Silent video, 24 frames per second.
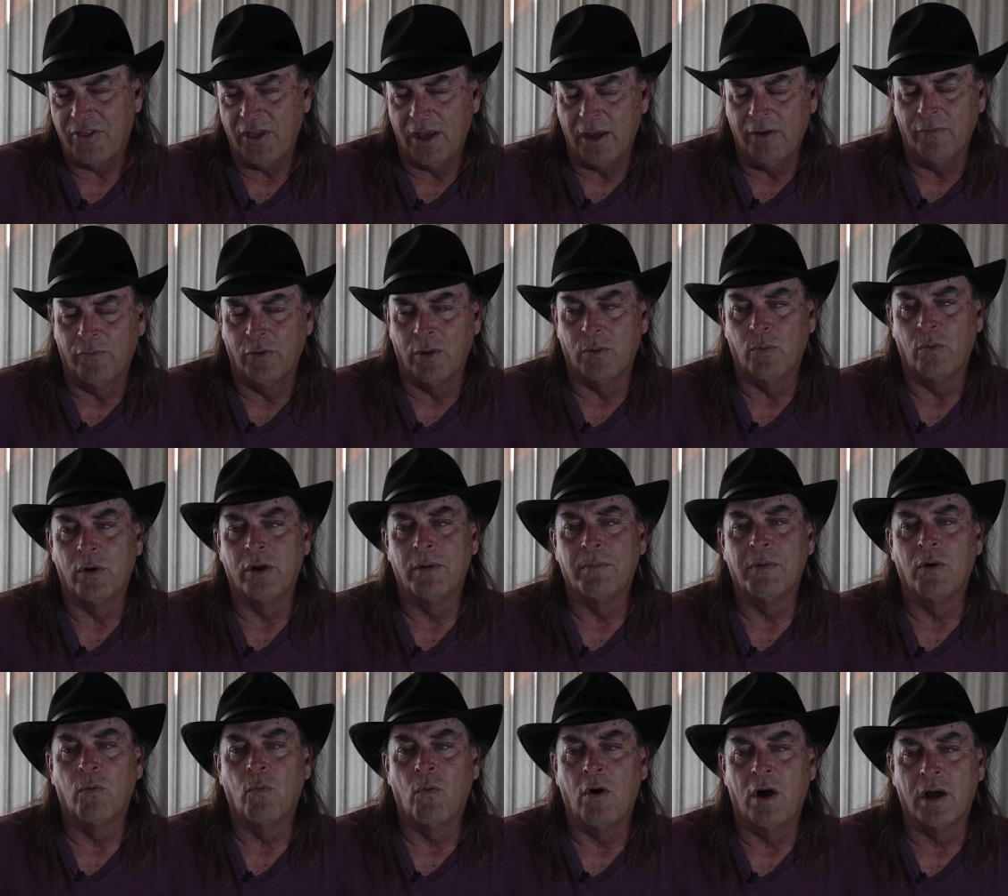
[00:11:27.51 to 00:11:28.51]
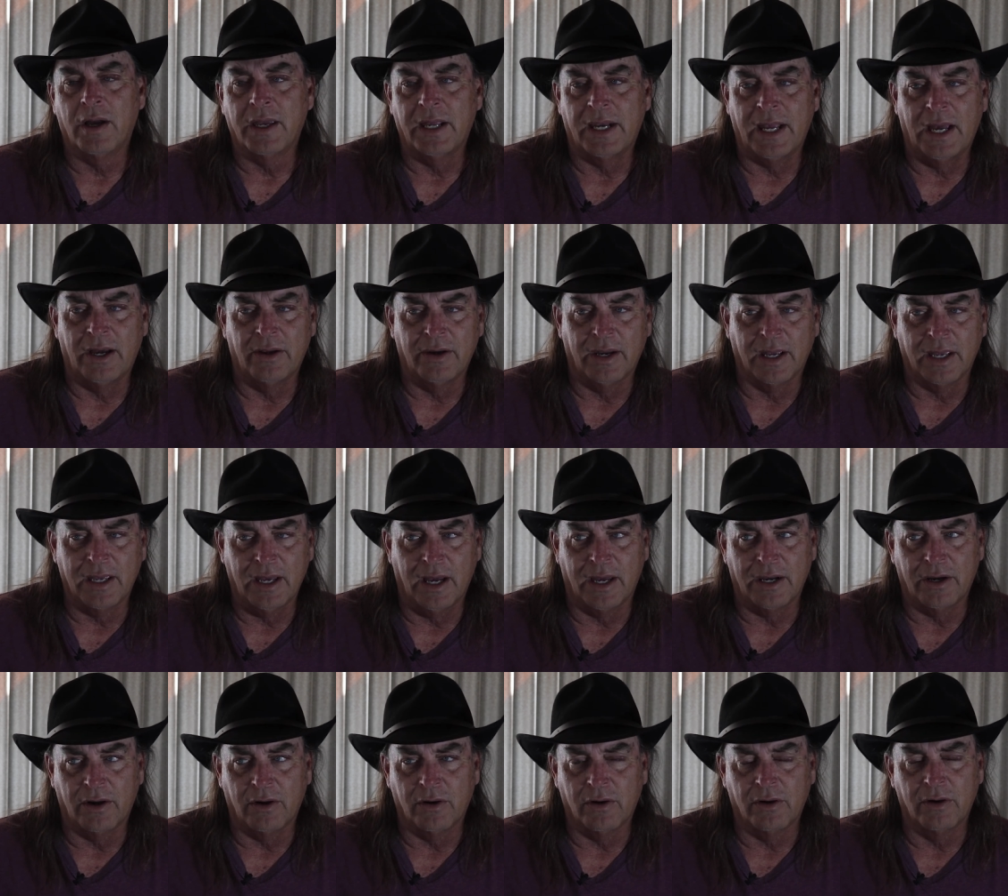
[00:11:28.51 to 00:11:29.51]
think if we would have been walking out, and I
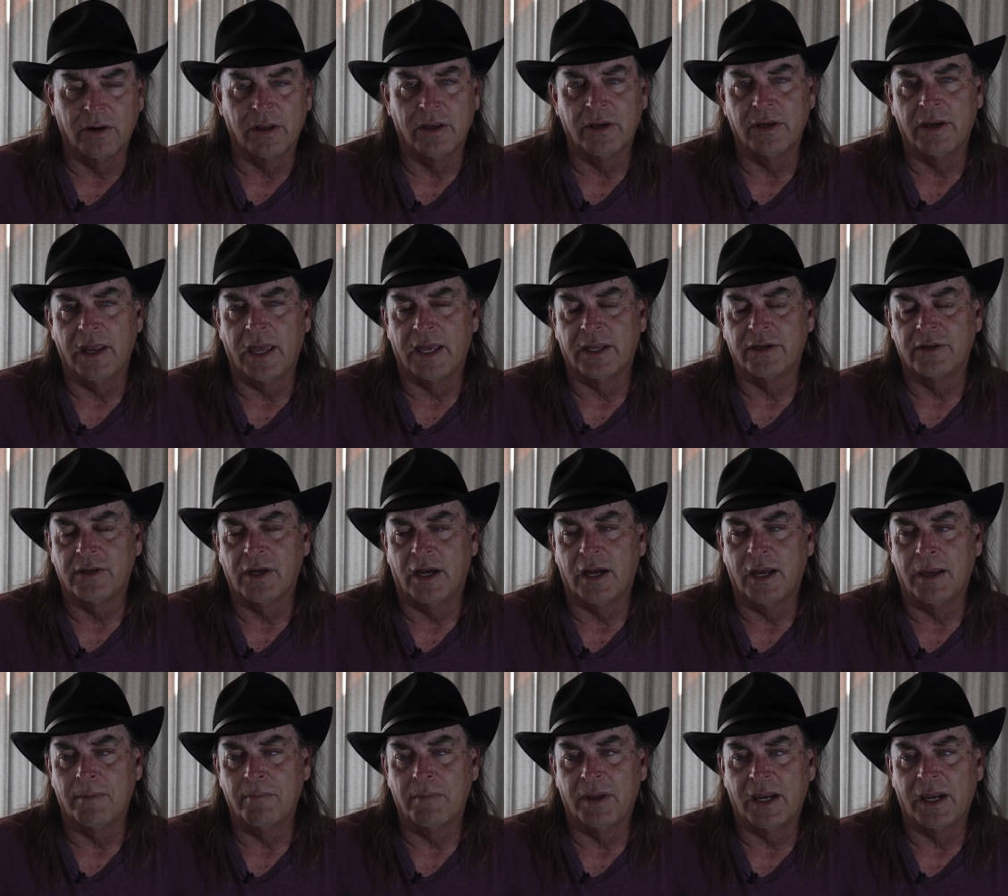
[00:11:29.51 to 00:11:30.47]
kind of heard it and had time,